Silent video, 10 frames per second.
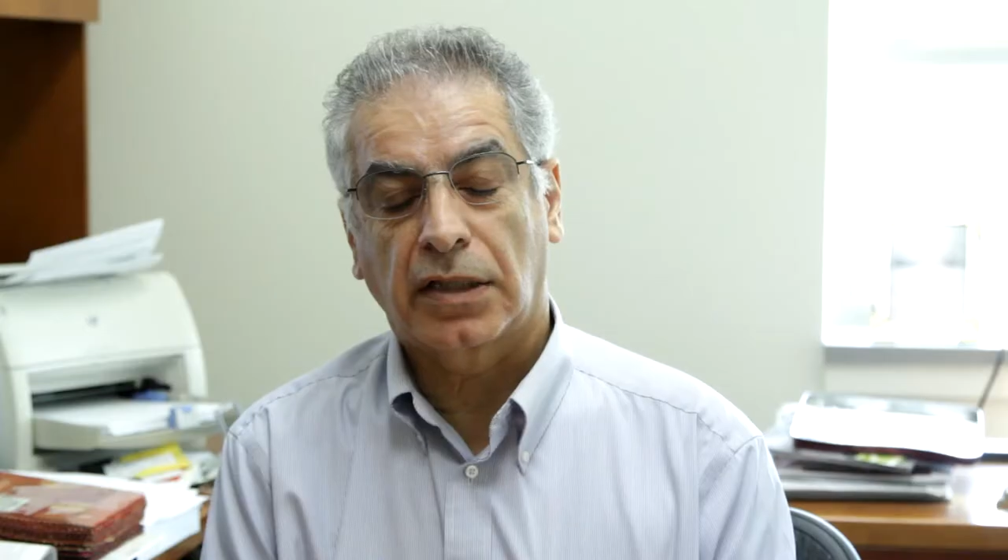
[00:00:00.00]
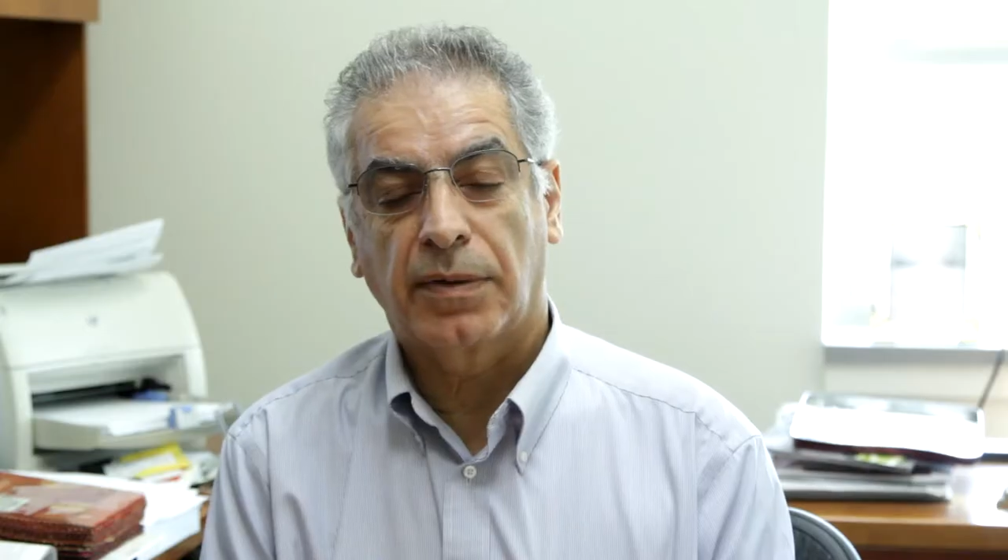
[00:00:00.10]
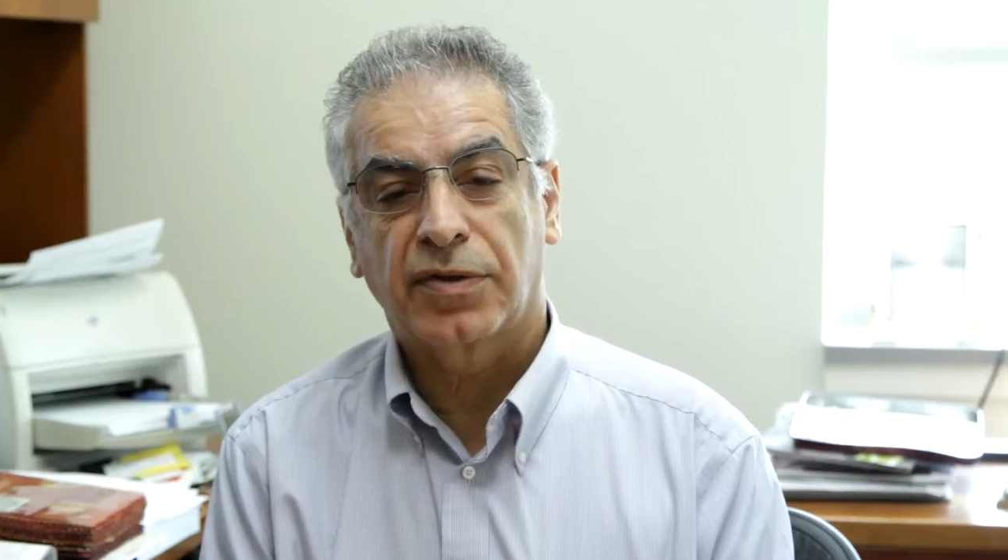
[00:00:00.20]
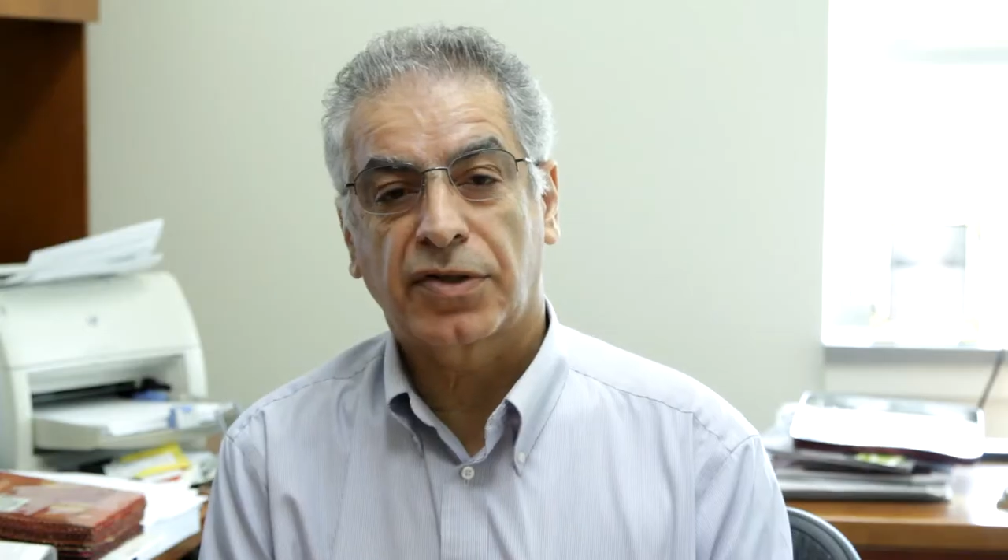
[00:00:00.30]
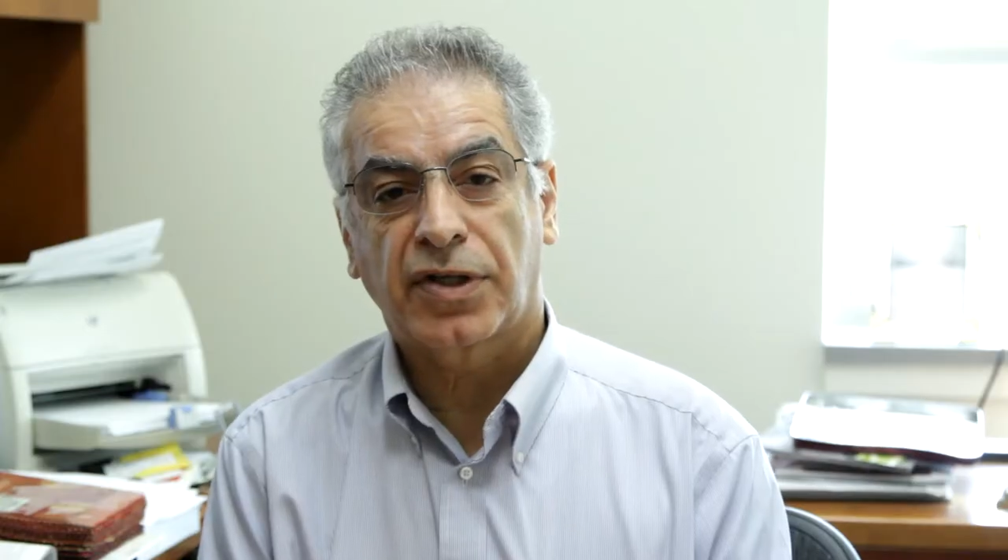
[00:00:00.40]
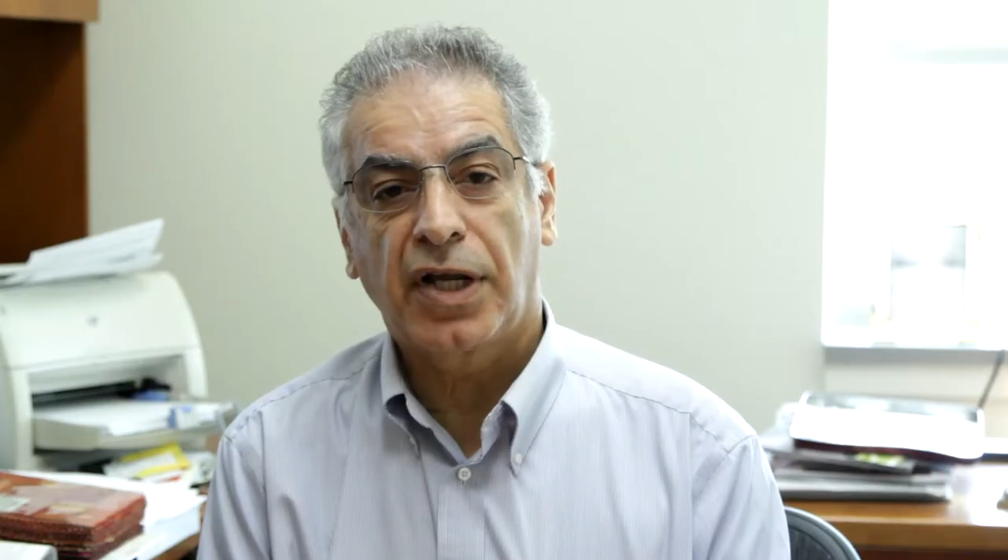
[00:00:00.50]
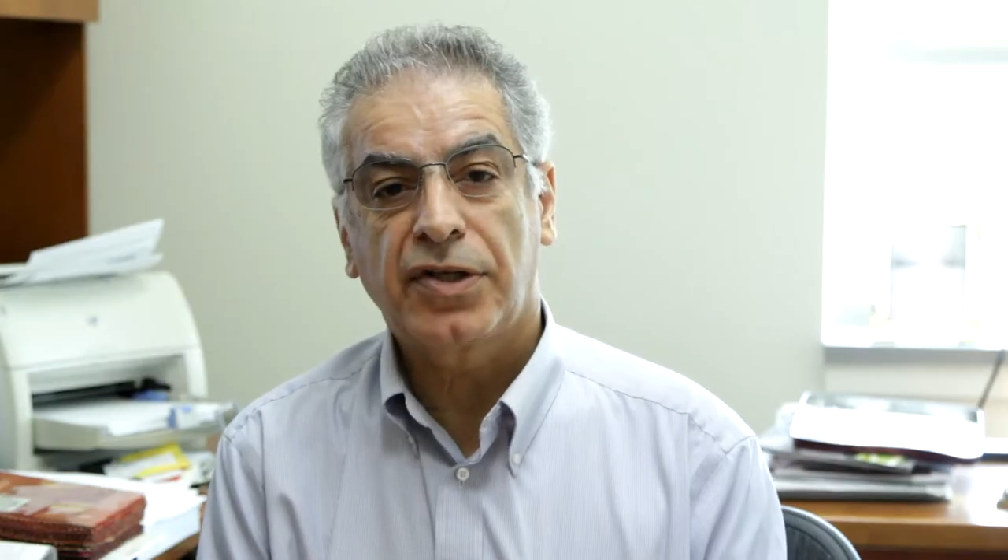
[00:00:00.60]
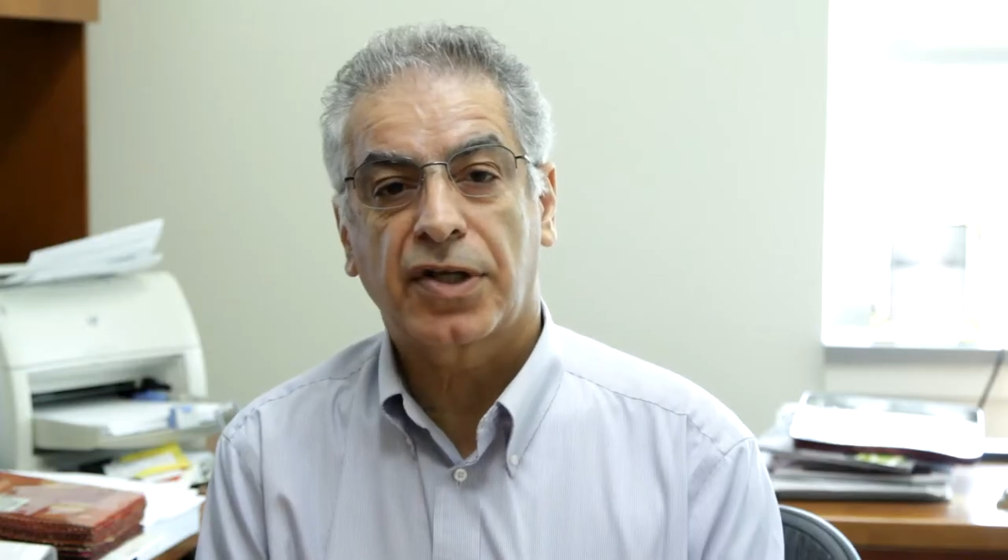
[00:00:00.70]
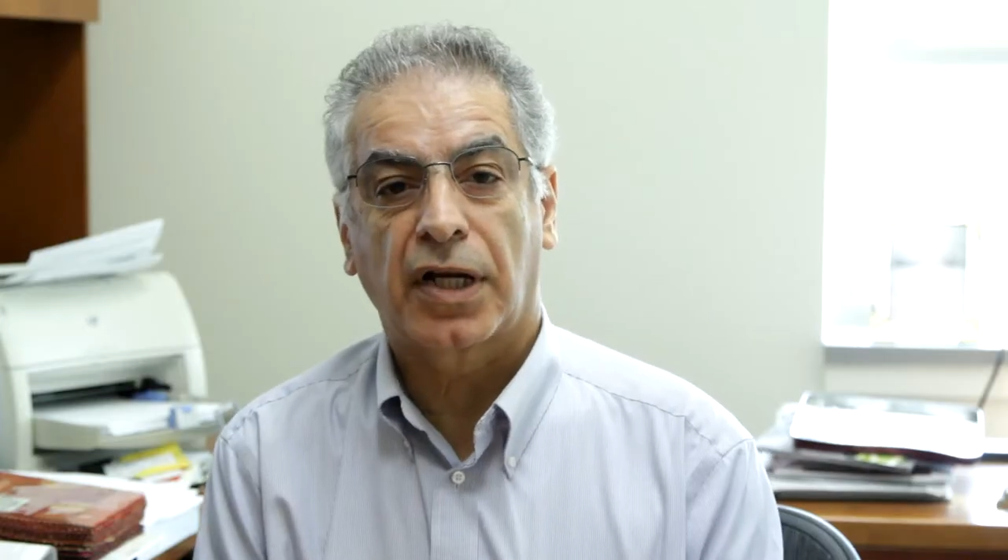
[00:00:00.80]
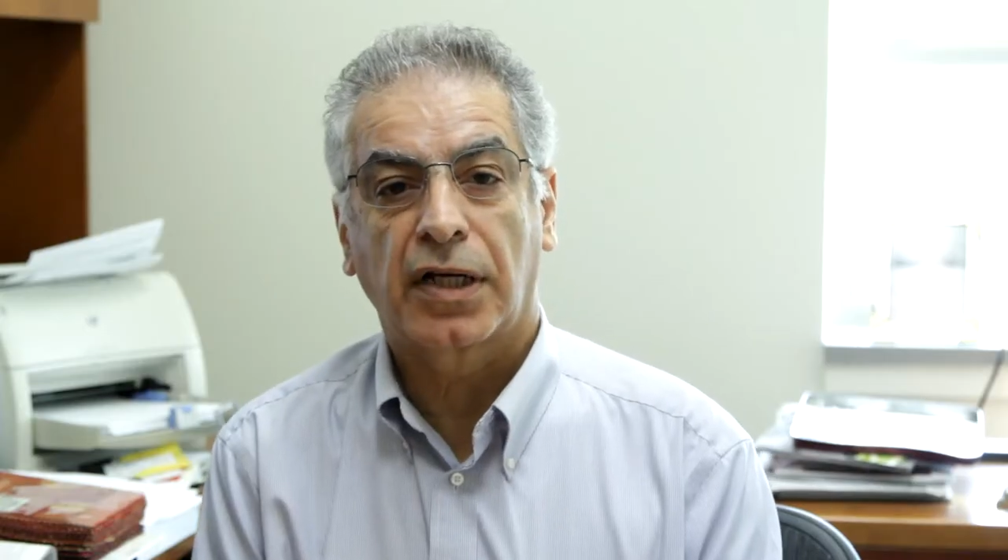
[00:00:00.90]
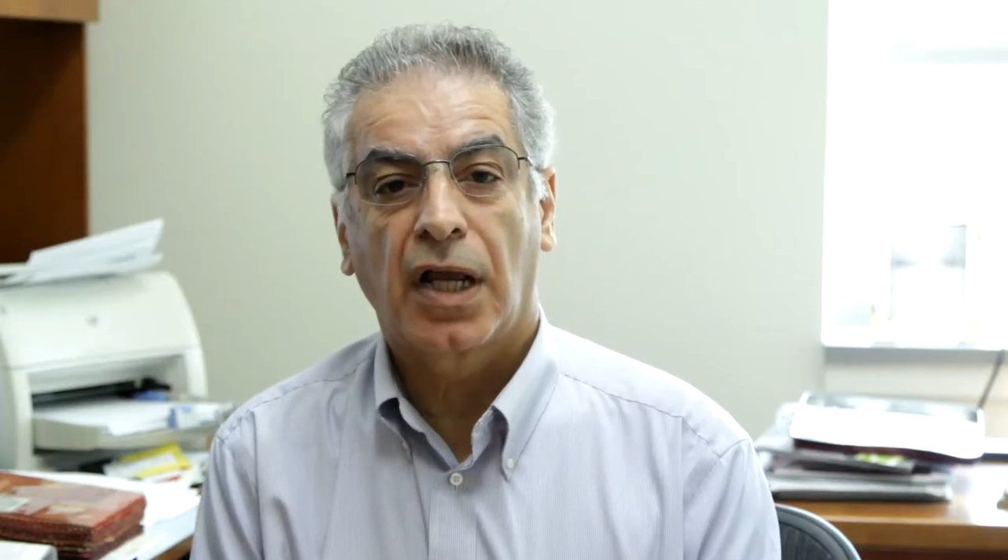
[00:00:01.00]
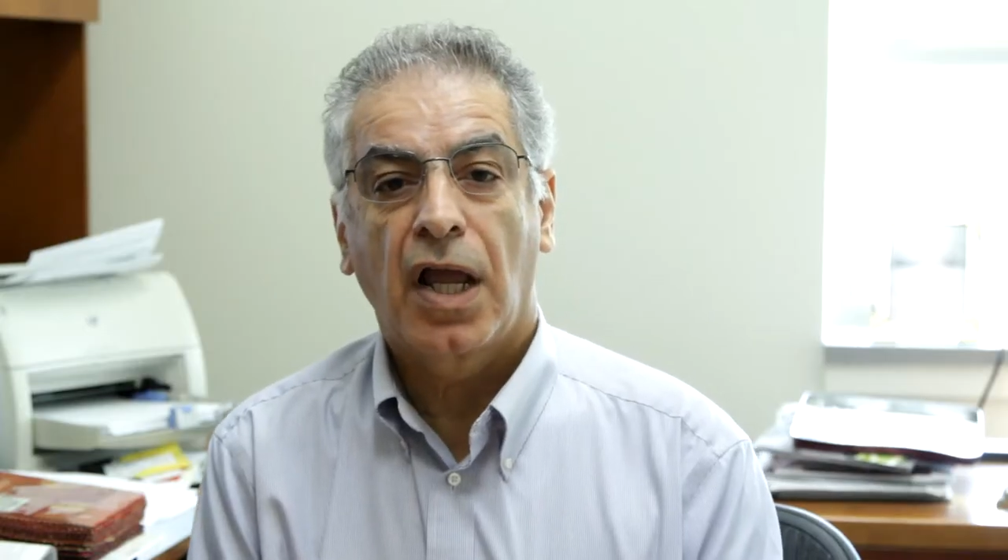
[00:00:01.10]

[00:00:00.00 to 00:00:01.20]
demonstration